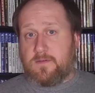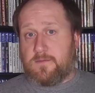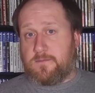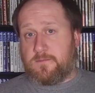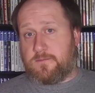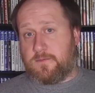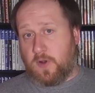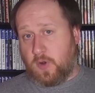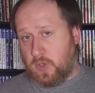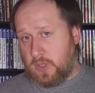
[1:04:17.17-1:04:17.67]

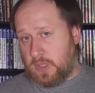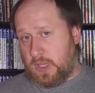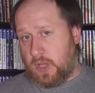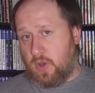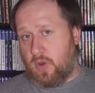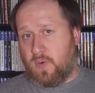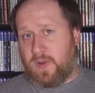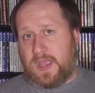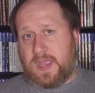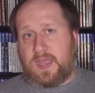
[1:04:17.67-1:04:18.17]

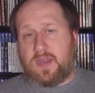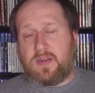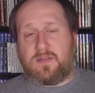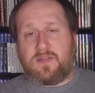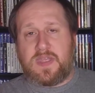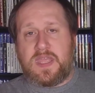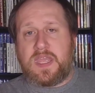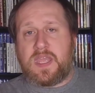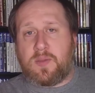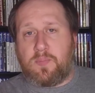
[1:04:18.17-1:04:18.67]
Volo
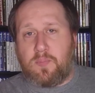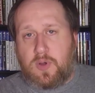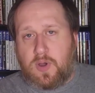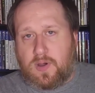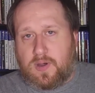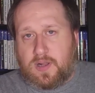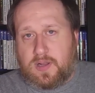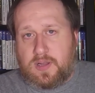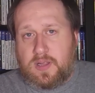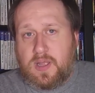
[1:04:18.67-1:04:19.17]
Antique
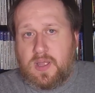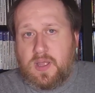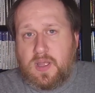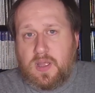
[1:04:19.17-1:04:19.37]
Mall,